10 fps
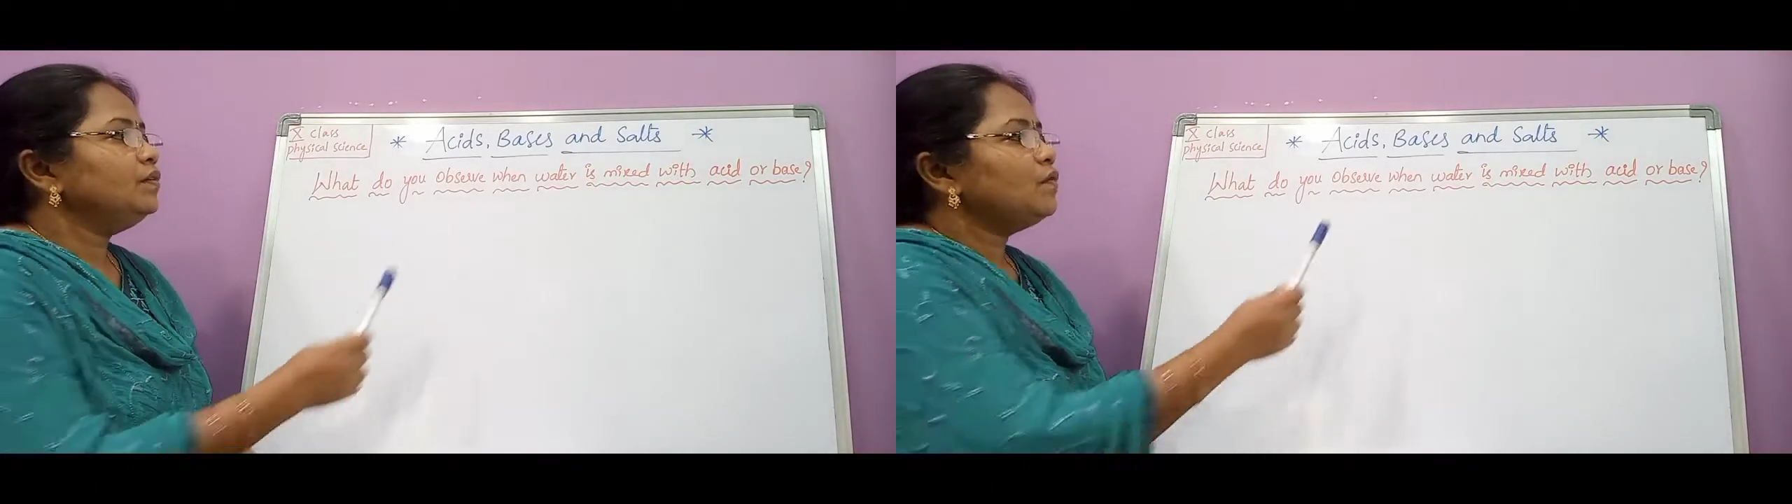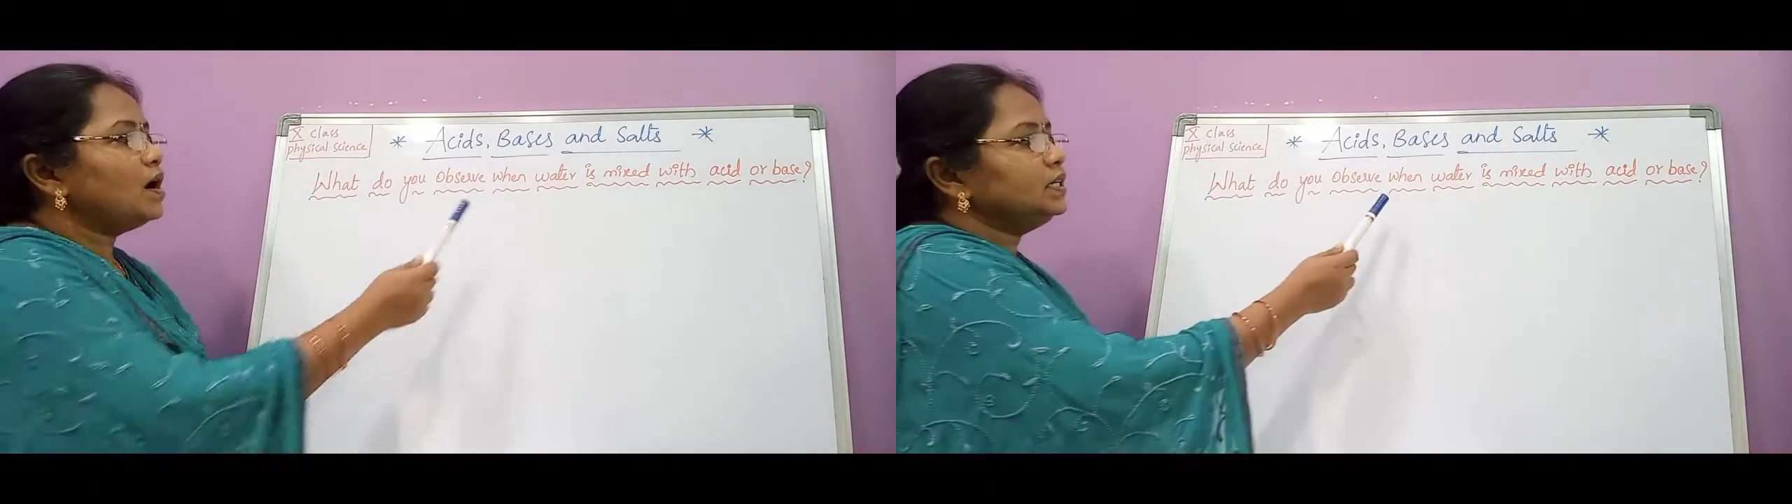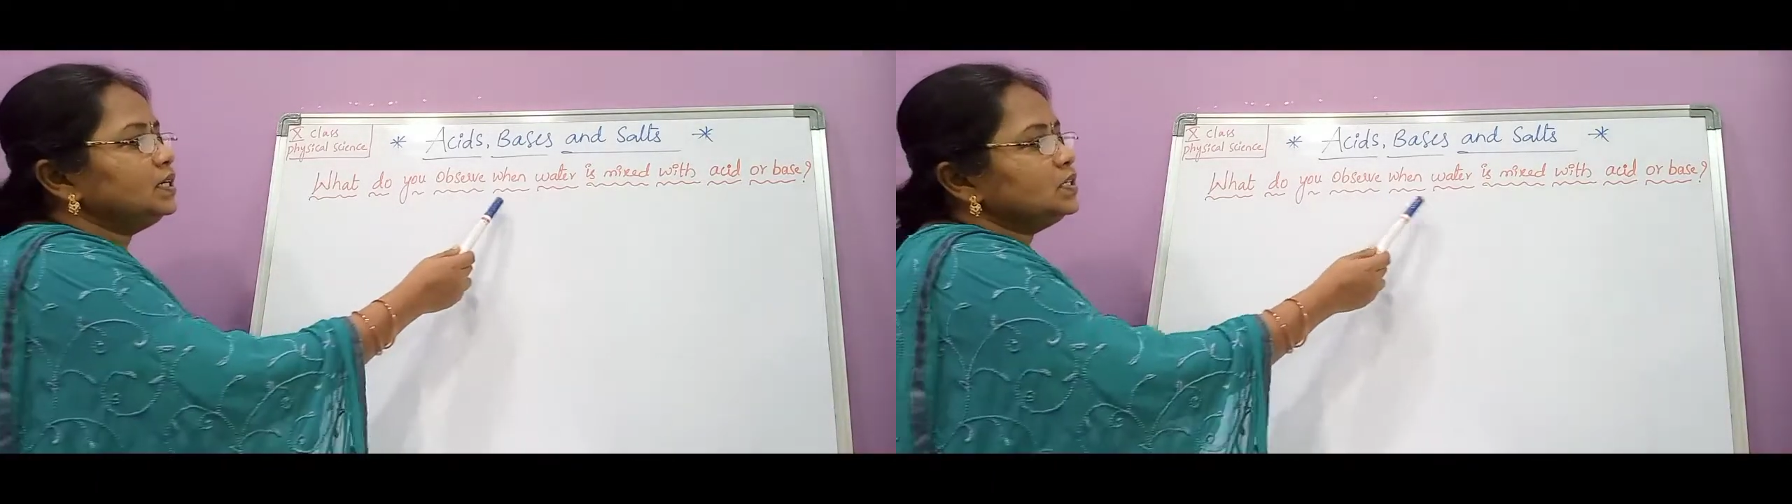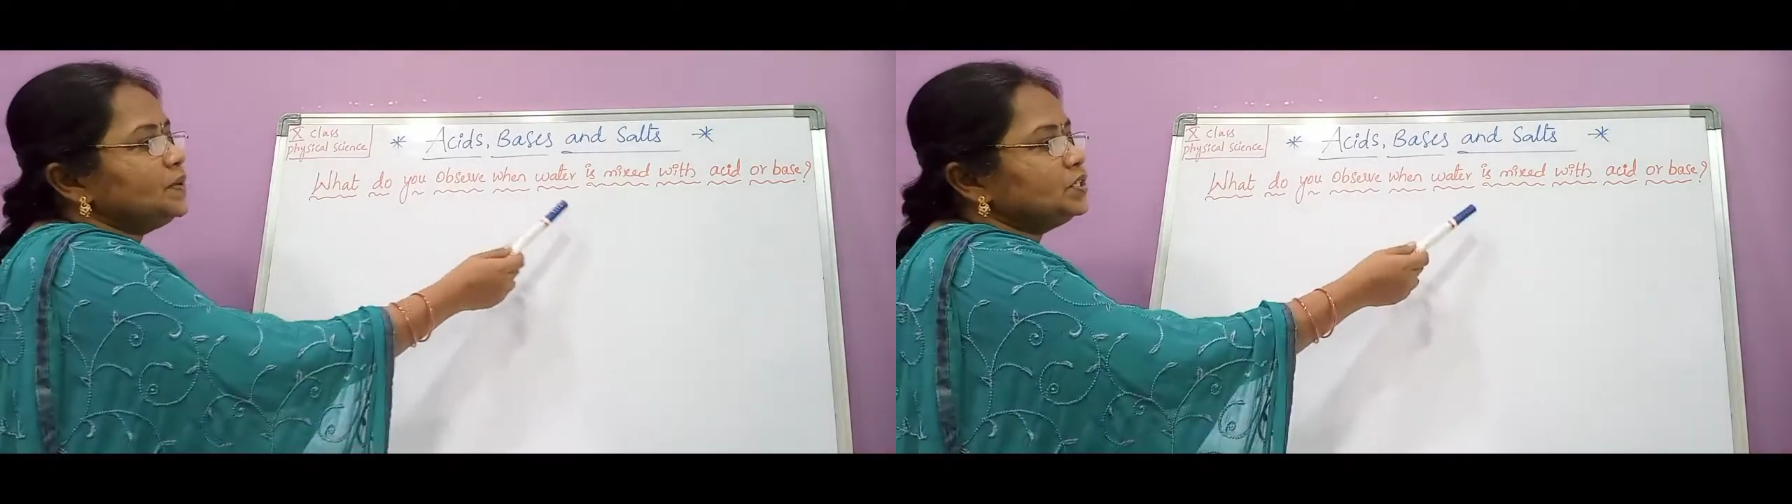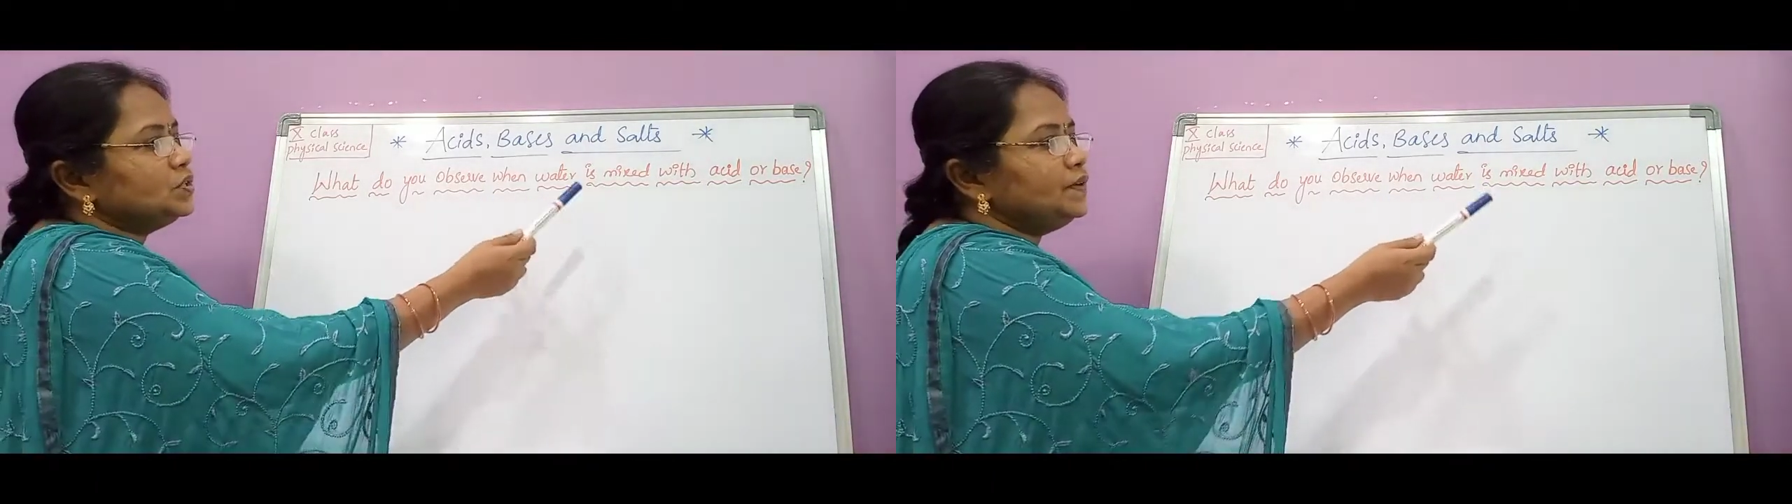water is
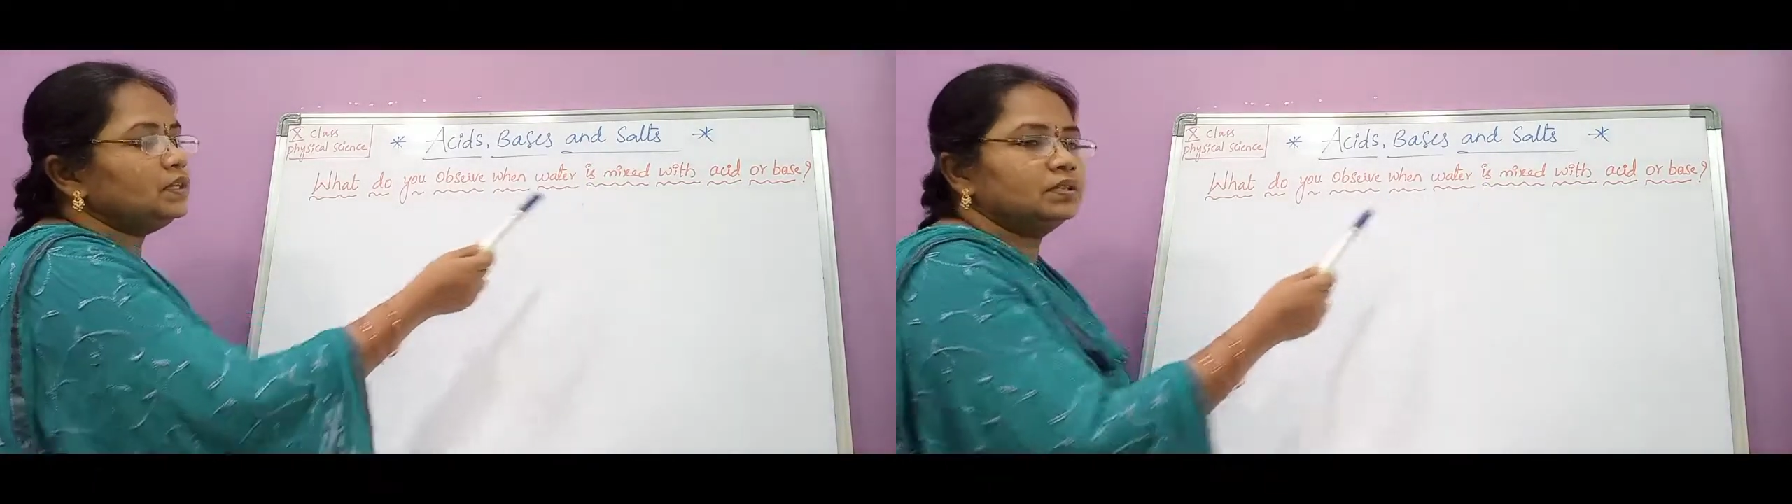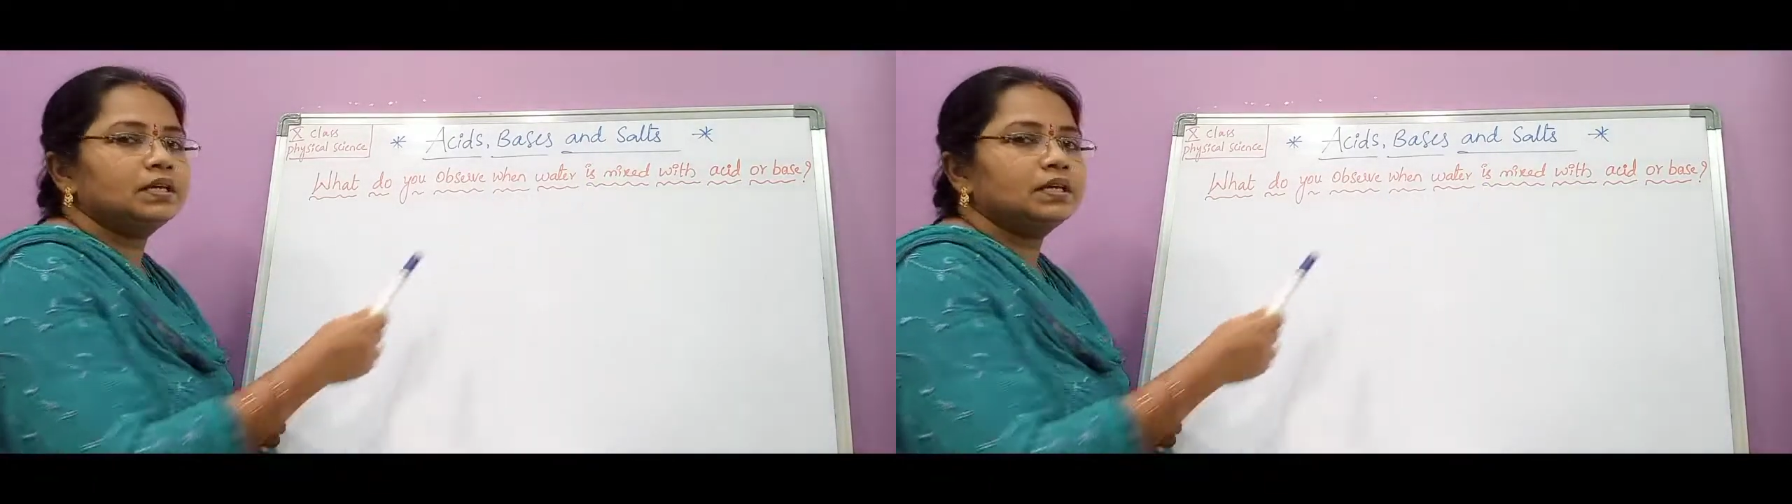mixed with